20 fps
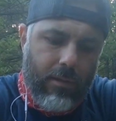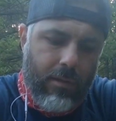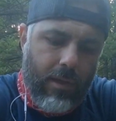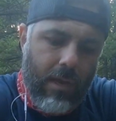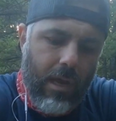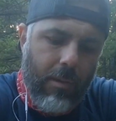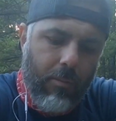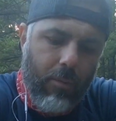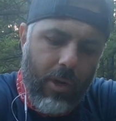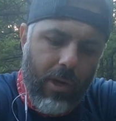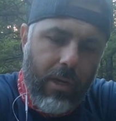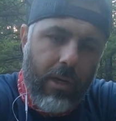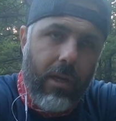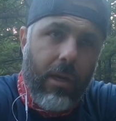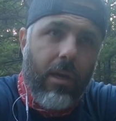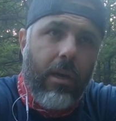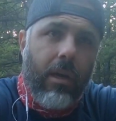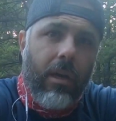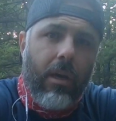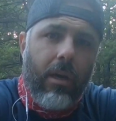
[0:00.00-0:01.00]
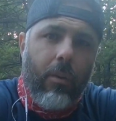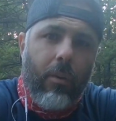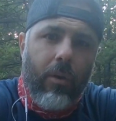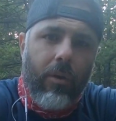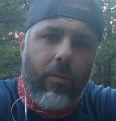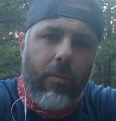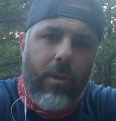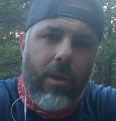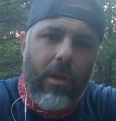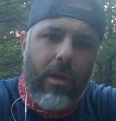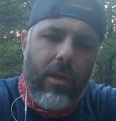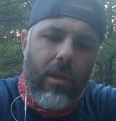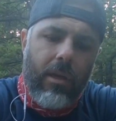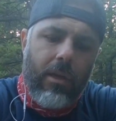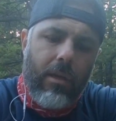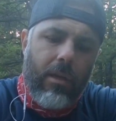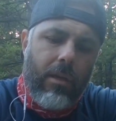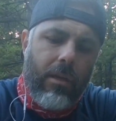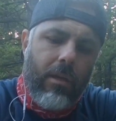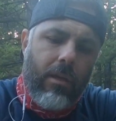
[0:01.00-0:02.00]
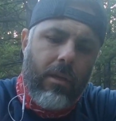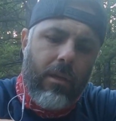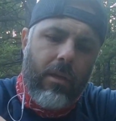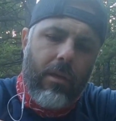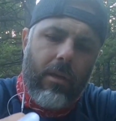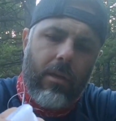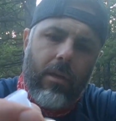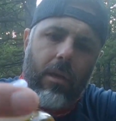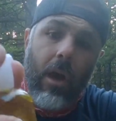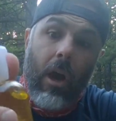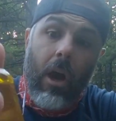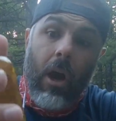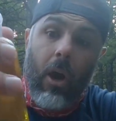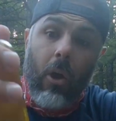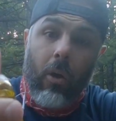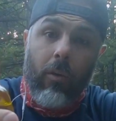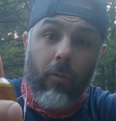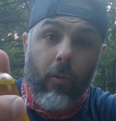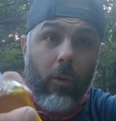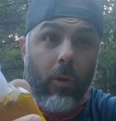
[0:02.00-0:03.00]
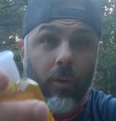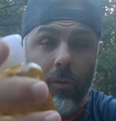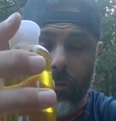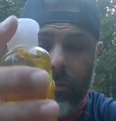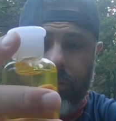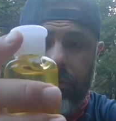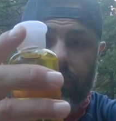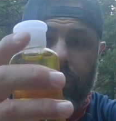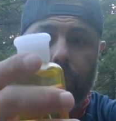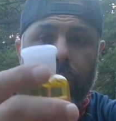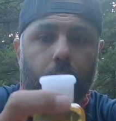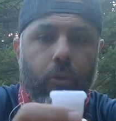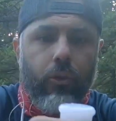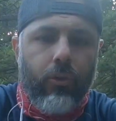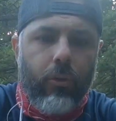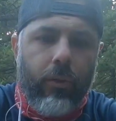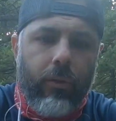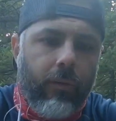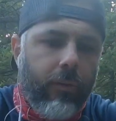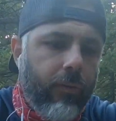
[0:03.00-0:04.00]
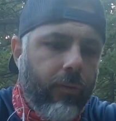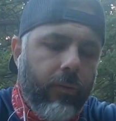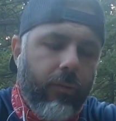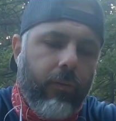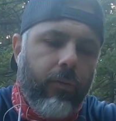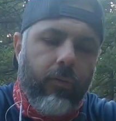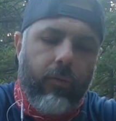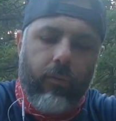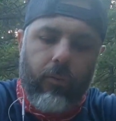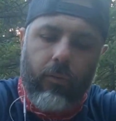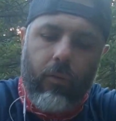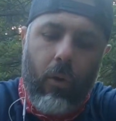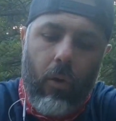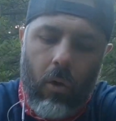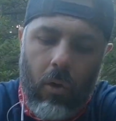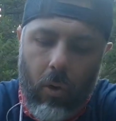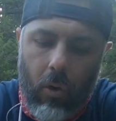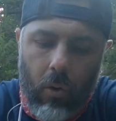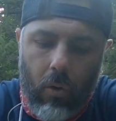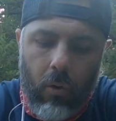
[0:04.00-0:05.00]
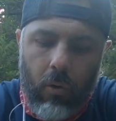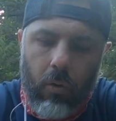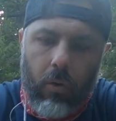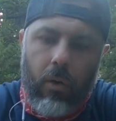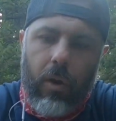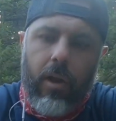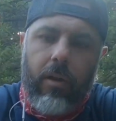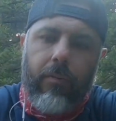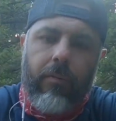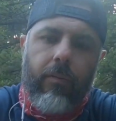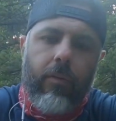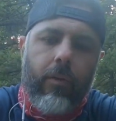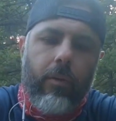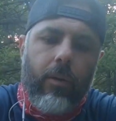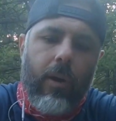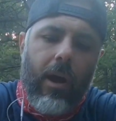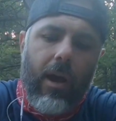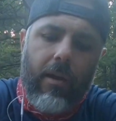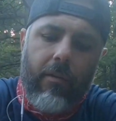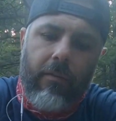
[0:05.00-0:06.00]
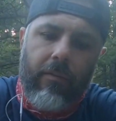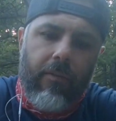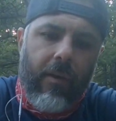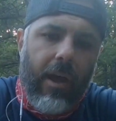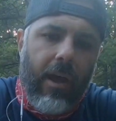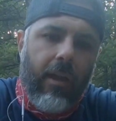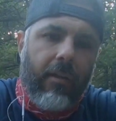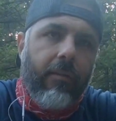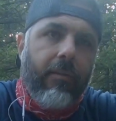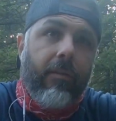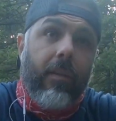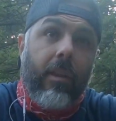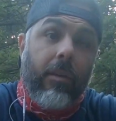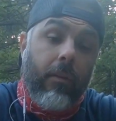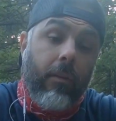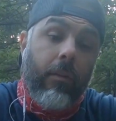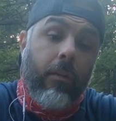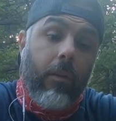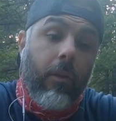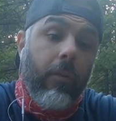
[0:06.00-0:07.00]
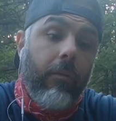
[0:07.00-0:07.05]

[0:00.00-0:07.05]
I bring with me olive oil. This is crucial. It's so great for you. High in fats, like good